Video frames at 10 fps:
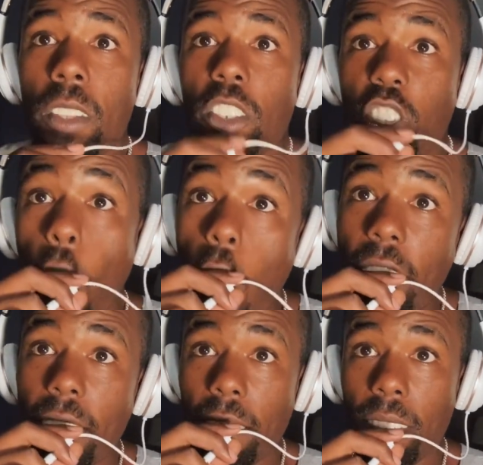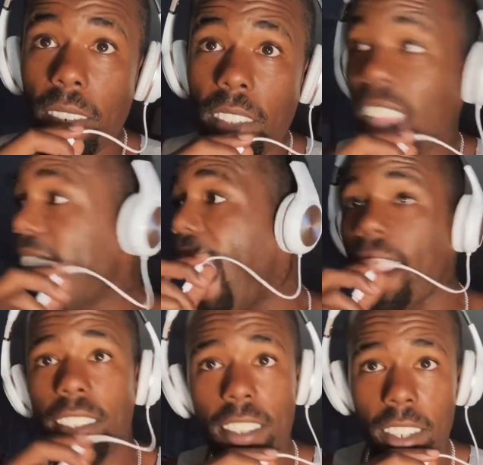stalking the
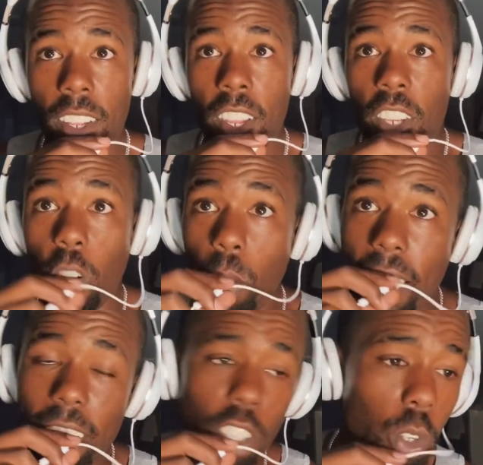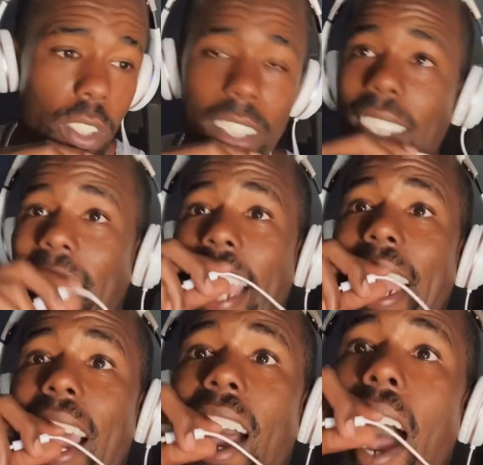next, the one that chooses to
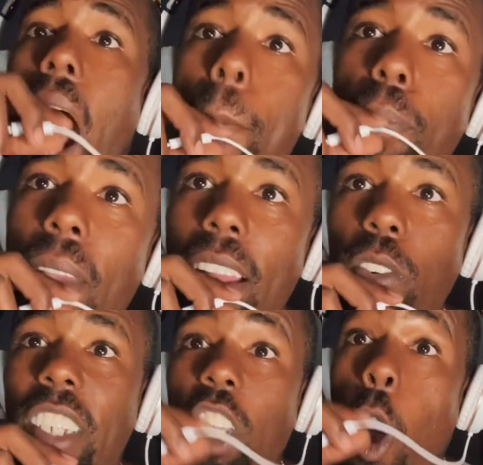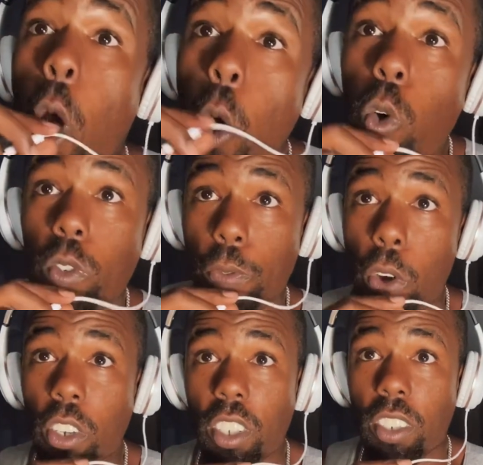like operate on his own
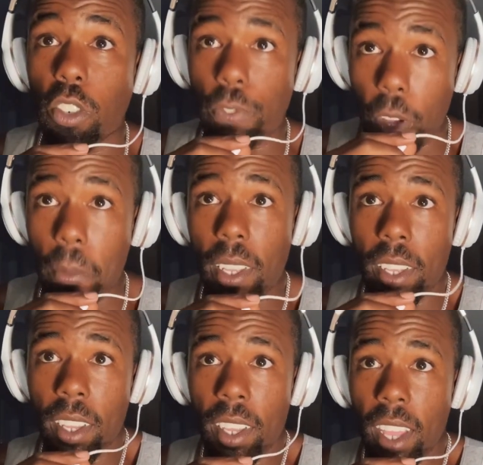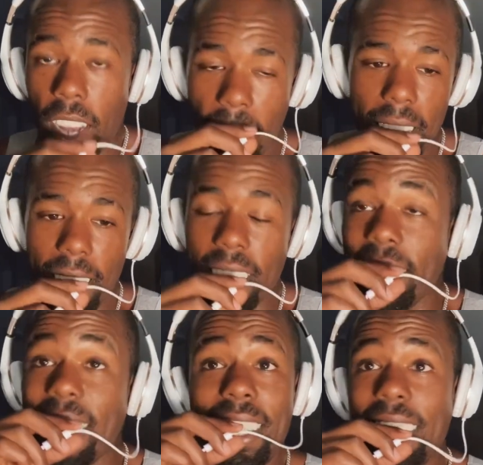functions. You feel me?
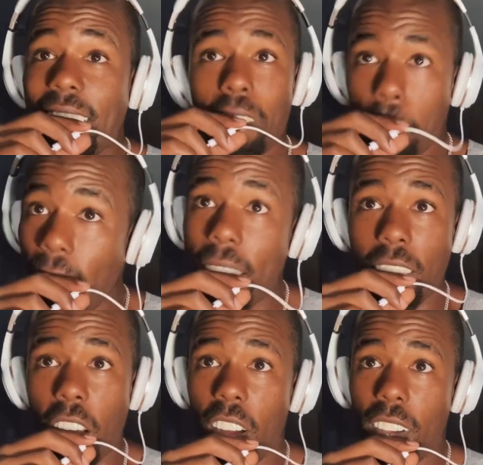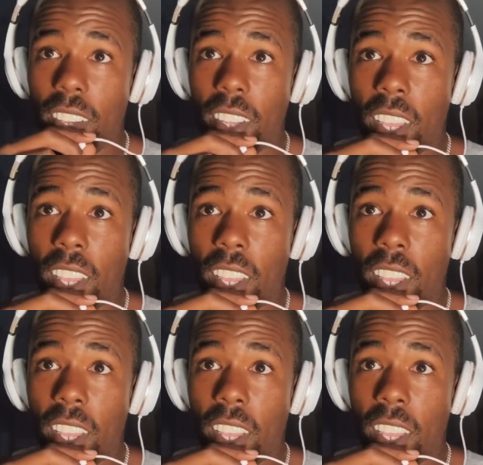Like, this shit is big, y'all.